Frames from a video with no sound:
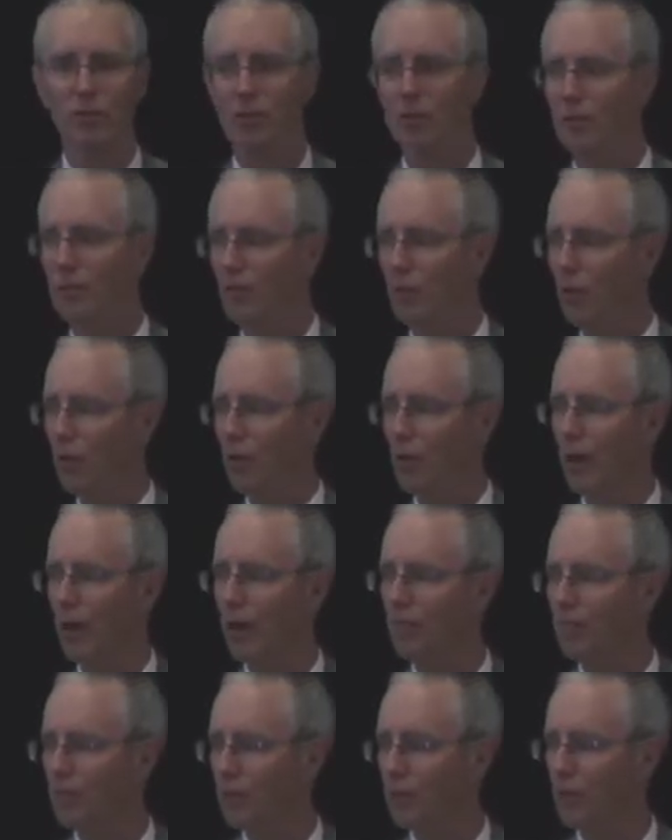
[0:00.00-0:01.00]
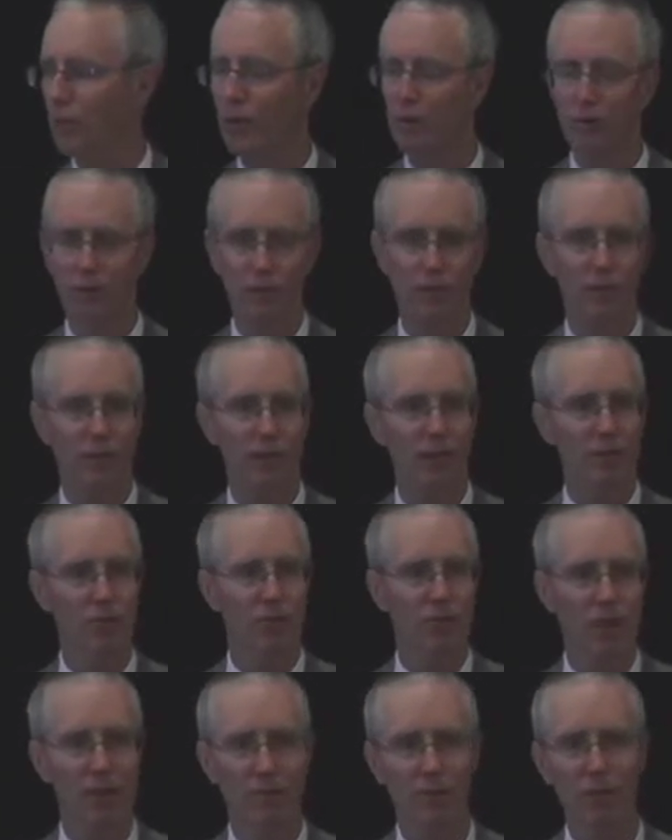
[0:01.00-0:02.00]
You don't want to have to go in. The days
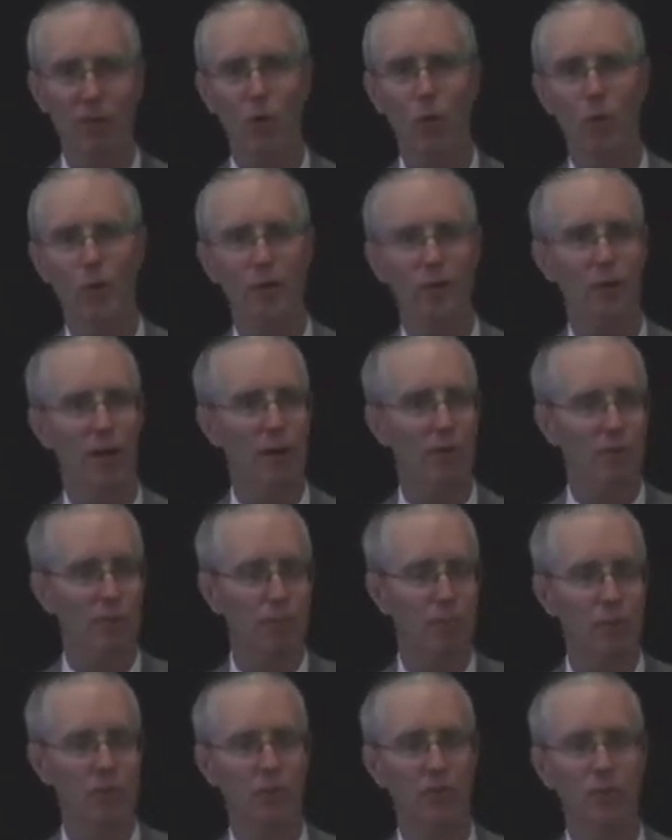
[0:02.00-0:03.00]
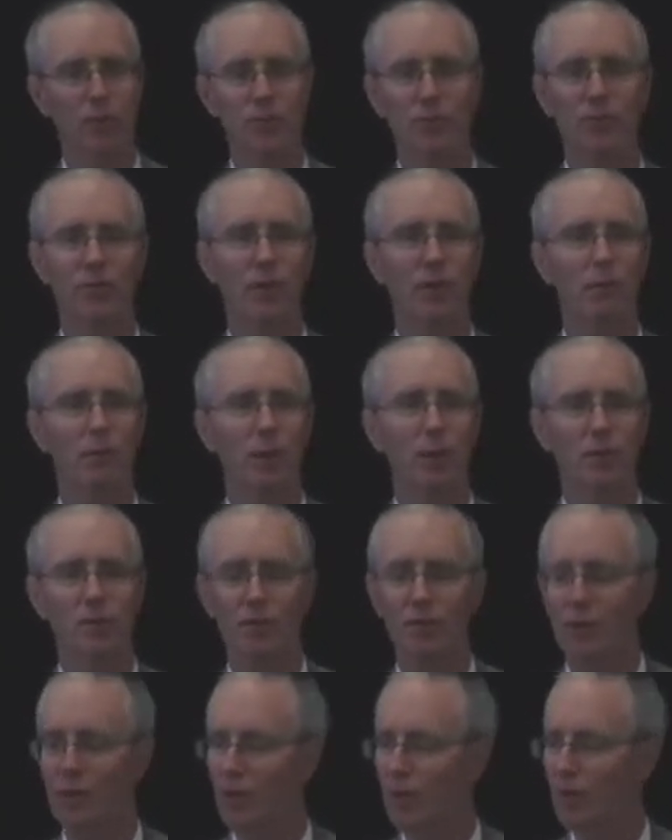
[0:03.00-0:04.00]
of having to go in to push the reset
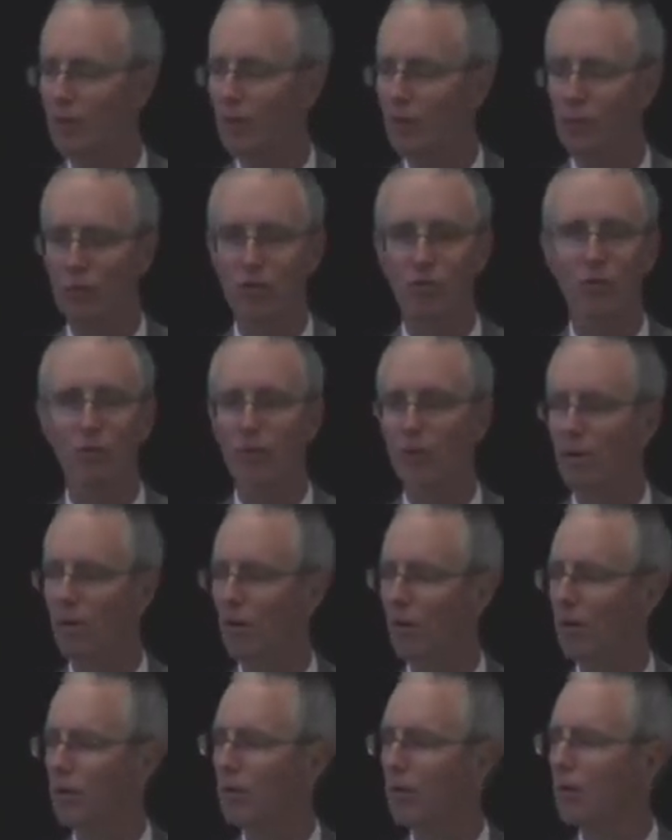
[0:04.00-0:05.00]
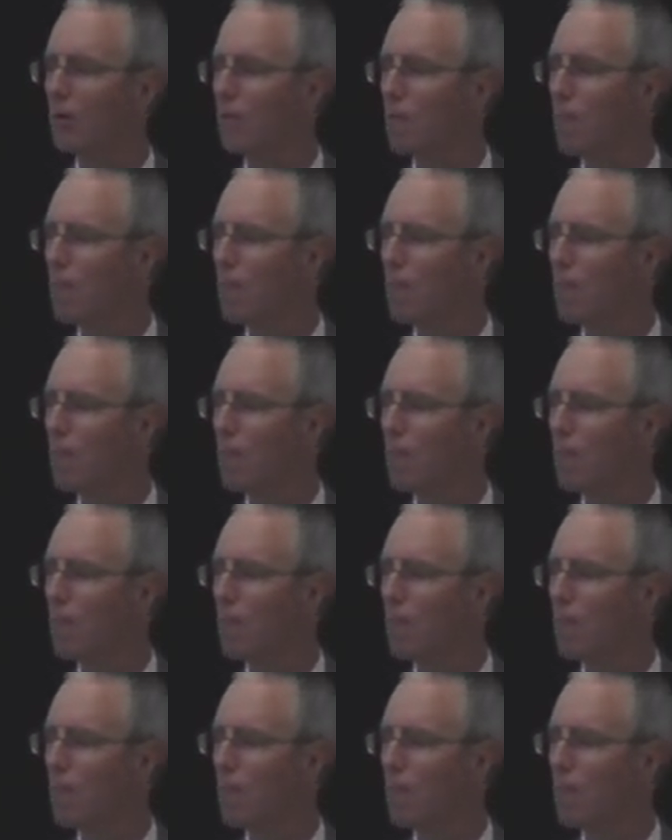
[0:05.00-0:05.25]
buttons, those should be long gone.